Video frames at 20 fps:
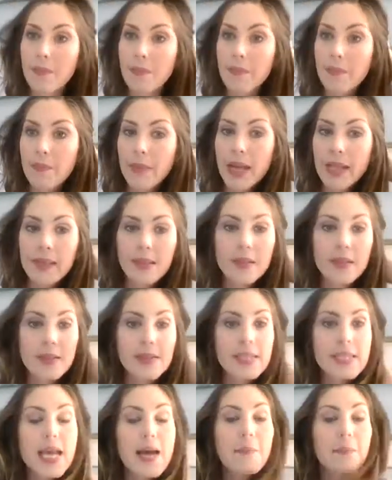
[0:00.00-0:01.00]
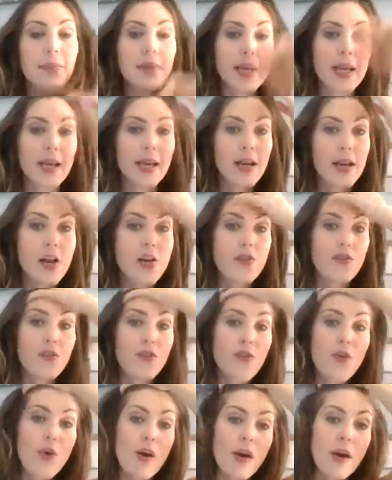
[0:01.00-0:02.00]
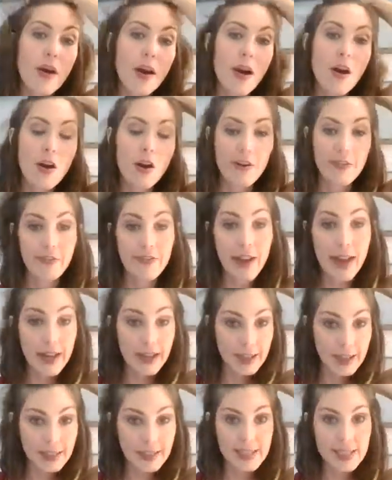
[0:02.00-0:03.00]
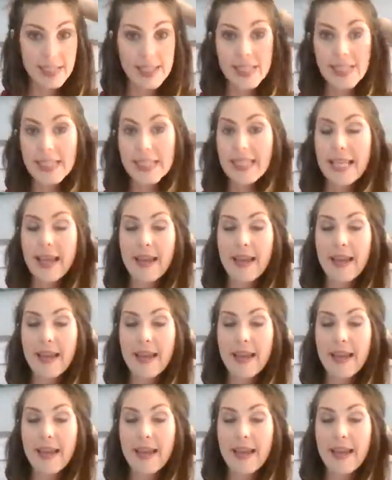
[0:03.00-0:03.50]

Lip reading: my little template for our finances.